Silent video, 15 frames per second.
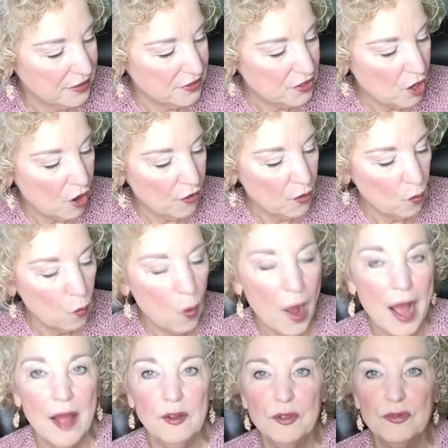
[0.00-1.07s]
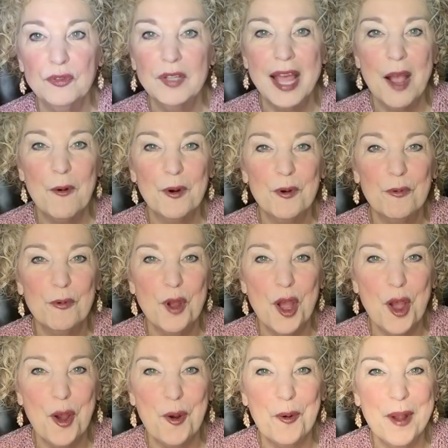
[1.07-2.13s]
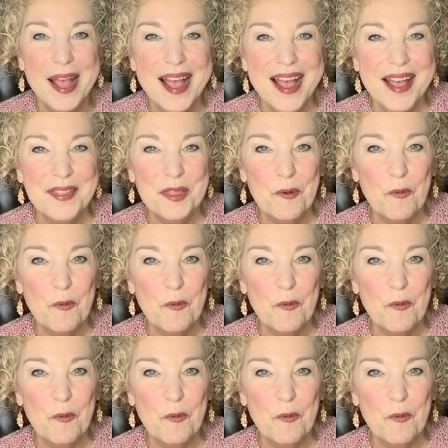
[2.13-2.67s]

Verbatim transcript: It's called the Wildflower Row. The